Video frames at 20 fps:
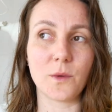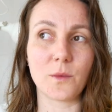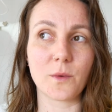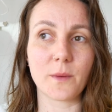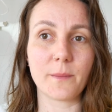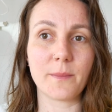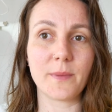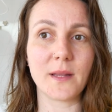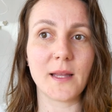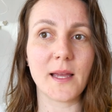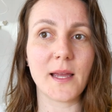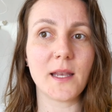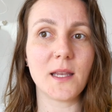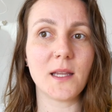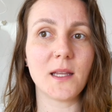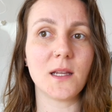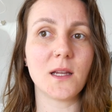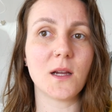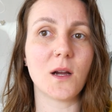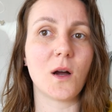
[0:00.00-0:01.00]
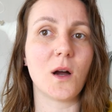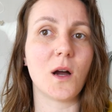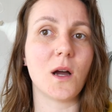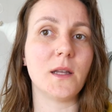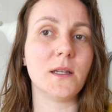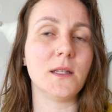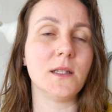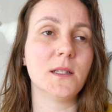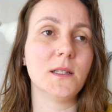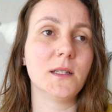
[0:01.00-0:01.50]
were planning
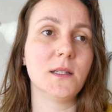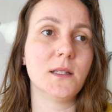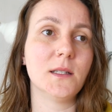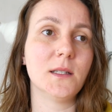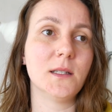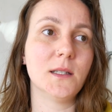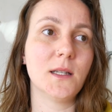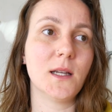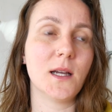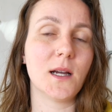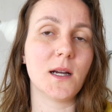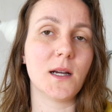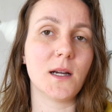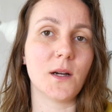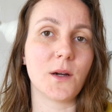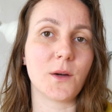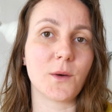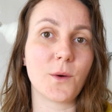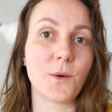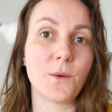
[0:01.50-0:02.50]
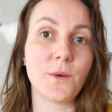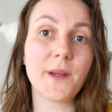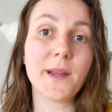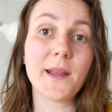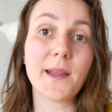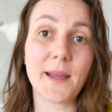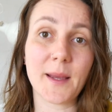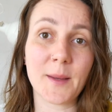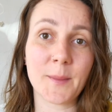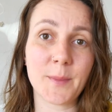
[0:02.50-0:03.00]
on going
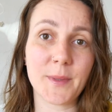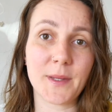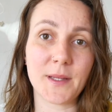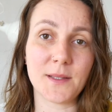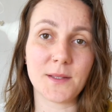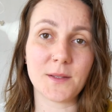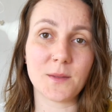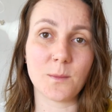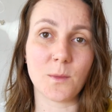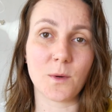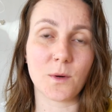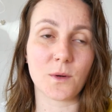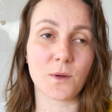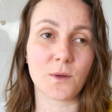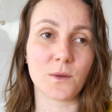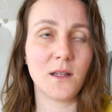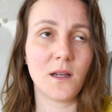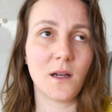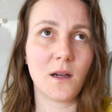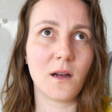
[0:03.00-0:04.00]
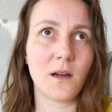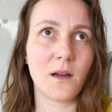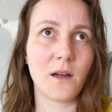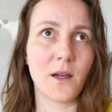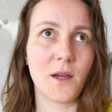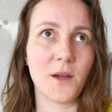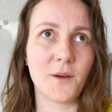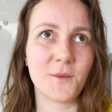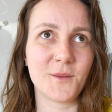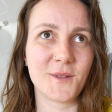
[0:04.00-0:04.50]
camping tomorrow. Oh,
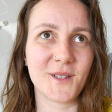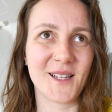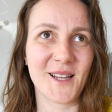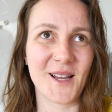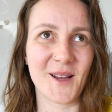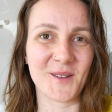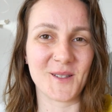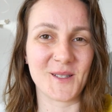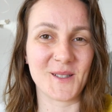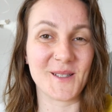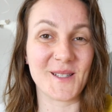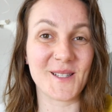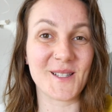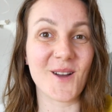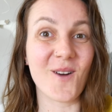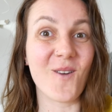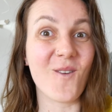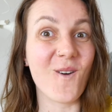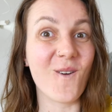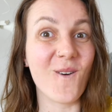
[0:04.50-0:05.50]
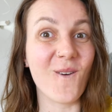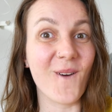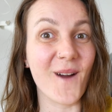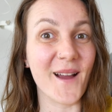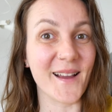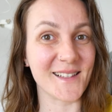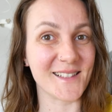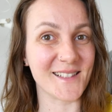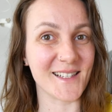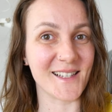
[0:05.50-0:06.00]
I was so
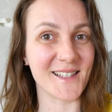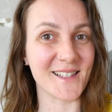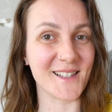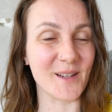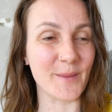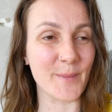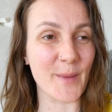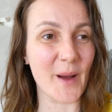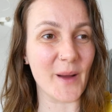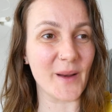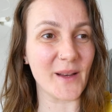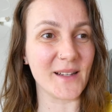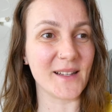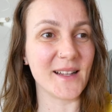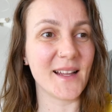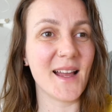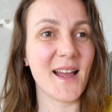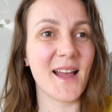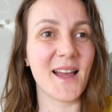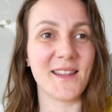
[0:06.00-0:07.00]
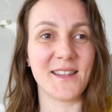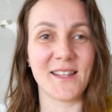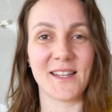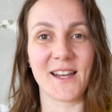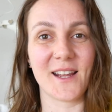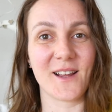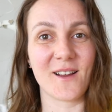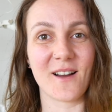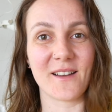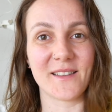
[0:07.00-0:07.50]
excited about it. And then
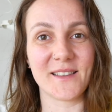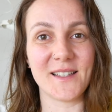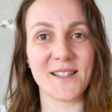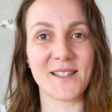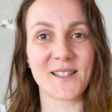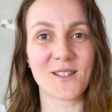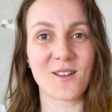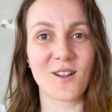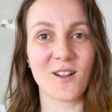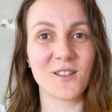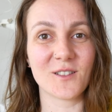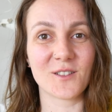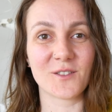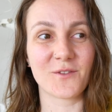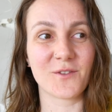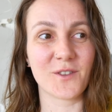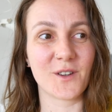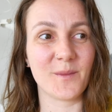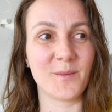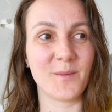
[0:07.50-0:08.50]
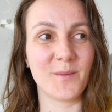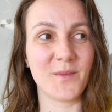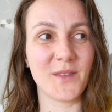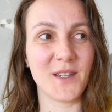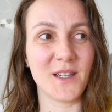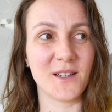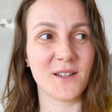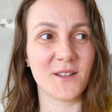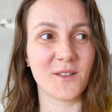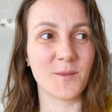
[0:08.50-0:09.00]
I got these calls from,
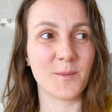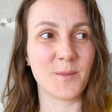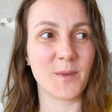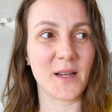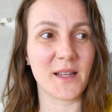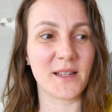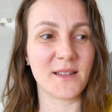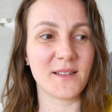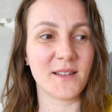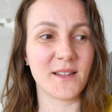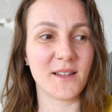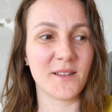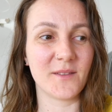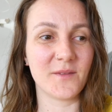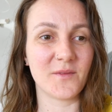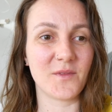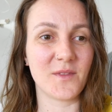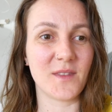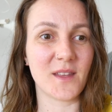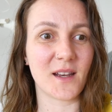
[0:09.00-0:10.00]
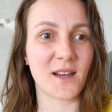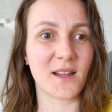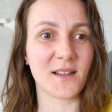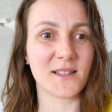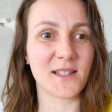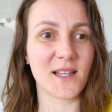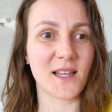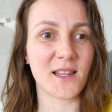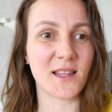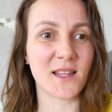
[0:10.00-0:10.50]
you know, saying
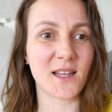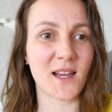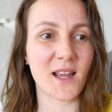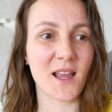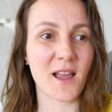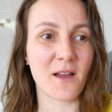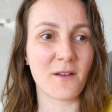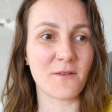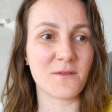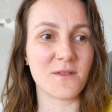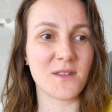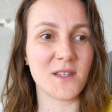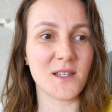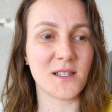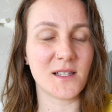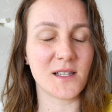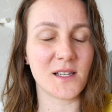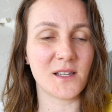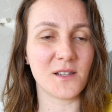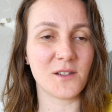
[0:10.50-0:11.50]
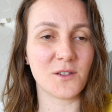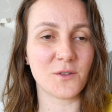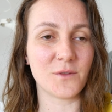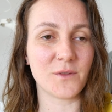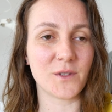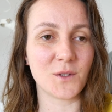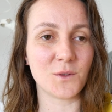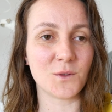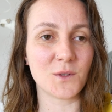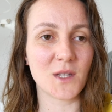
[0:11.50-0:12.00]
that I have these
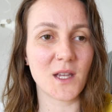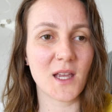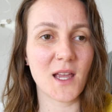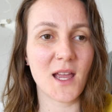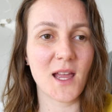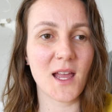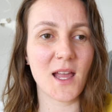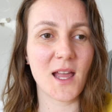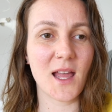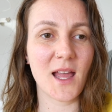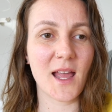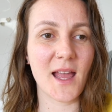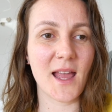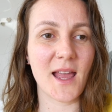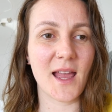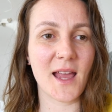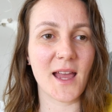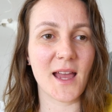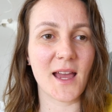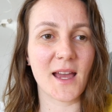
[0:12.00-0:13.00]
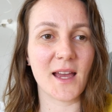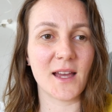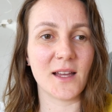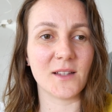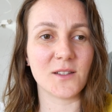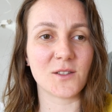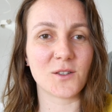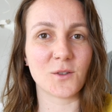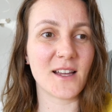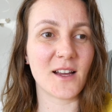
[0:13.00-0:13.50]
interviews.
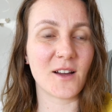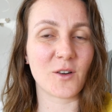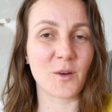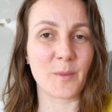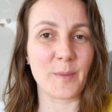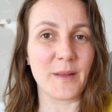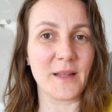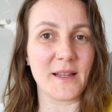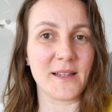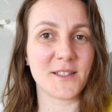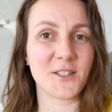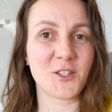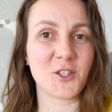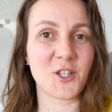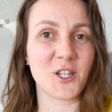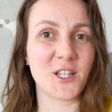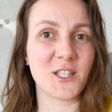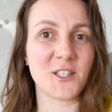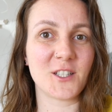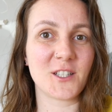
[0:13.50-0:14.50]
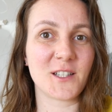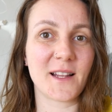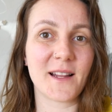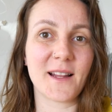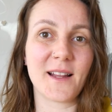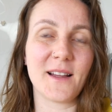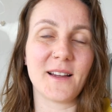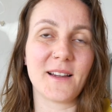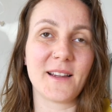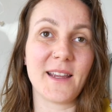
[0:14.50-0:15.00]
And so our plans changed
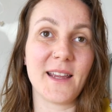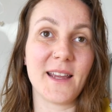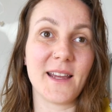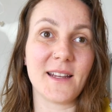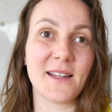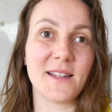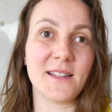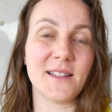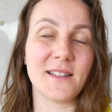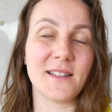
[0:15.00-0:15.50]
again,